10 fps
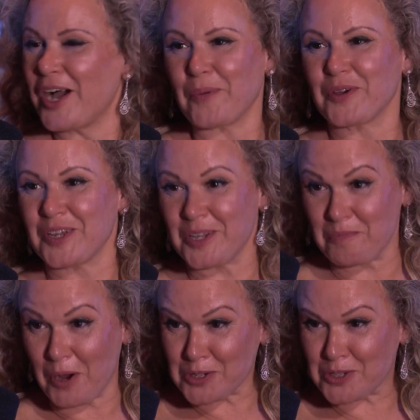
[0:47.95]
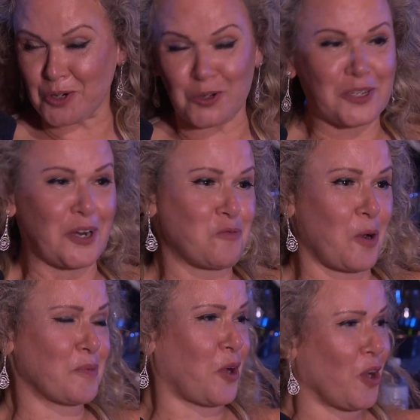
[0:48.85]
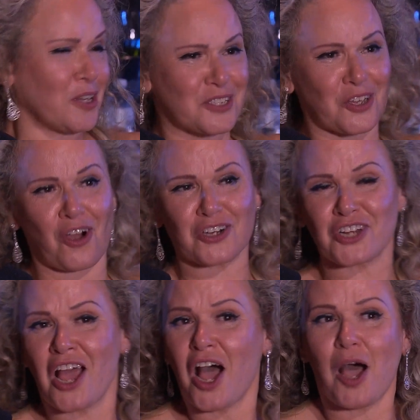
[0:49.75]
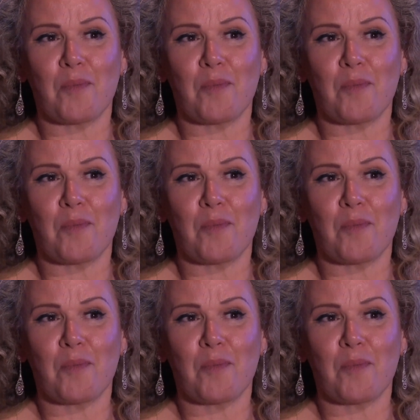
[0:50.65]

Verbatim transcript: I'm going to get emotional. Look at Rob Collins. Gosh, I'm